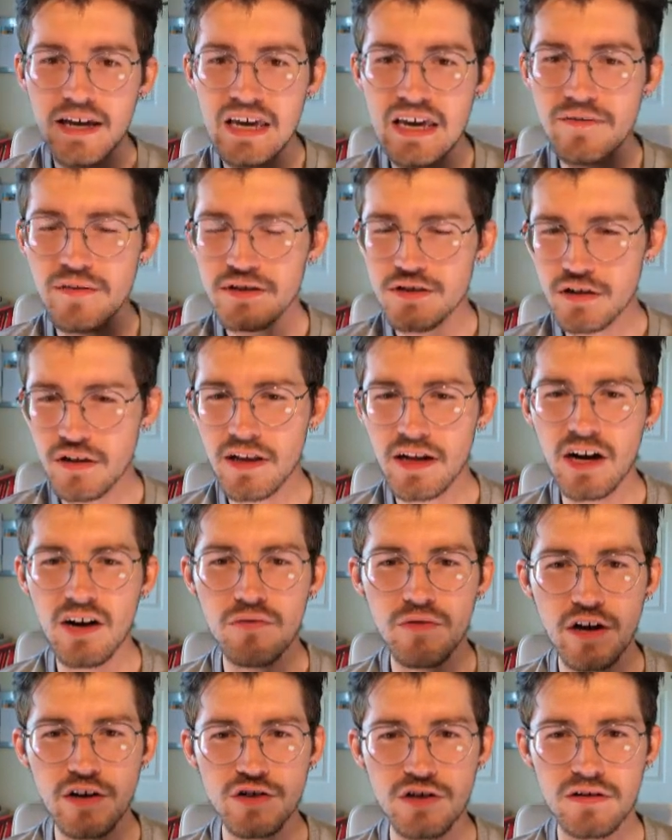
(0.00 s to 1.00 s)
Eve is her like
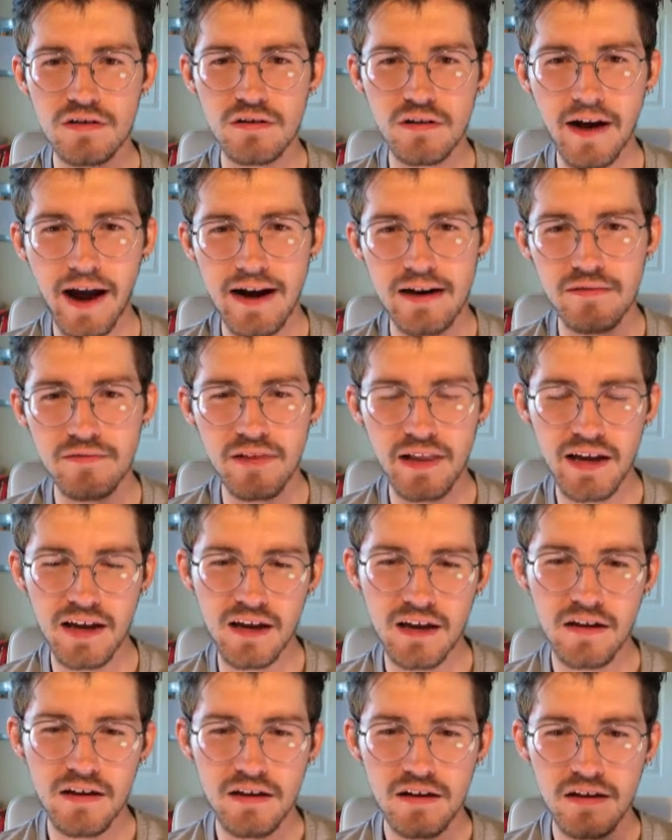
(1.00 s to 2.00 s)
original kind of like